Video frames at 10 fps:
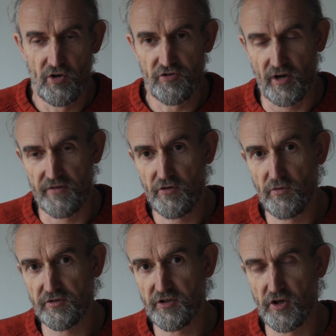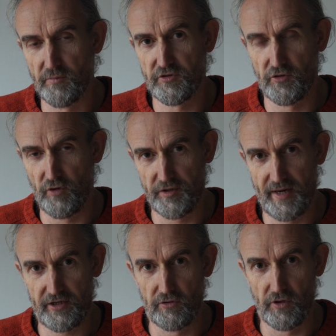So if you want to come to what you
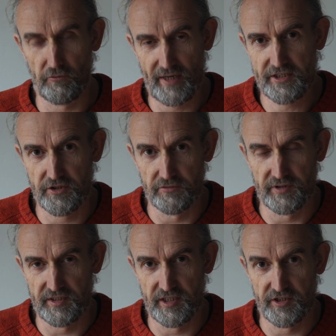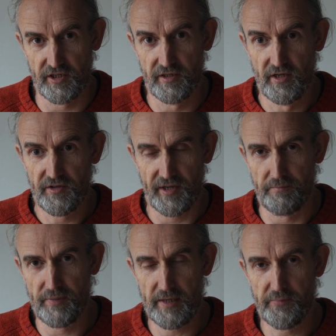might call a rational decision, then
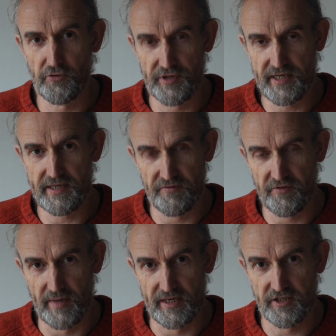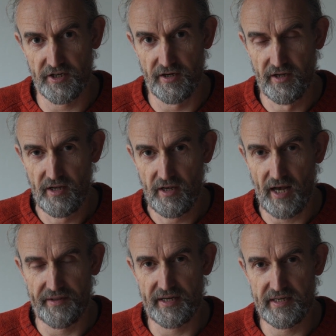people need information
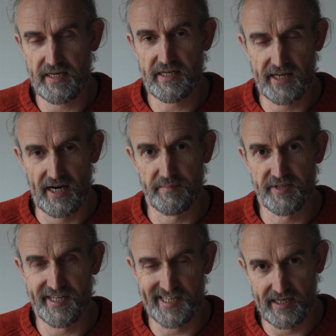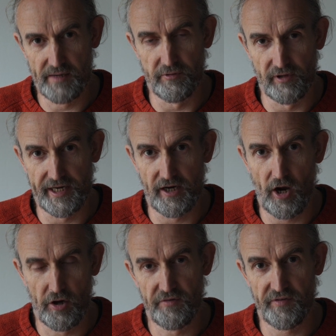and they need time to deliberate
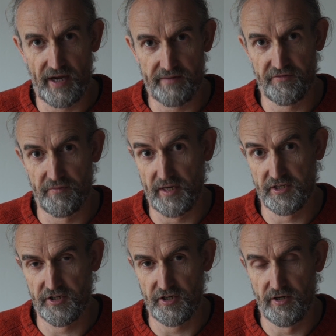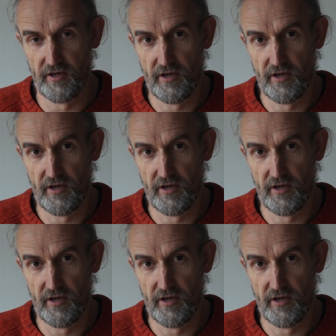over that information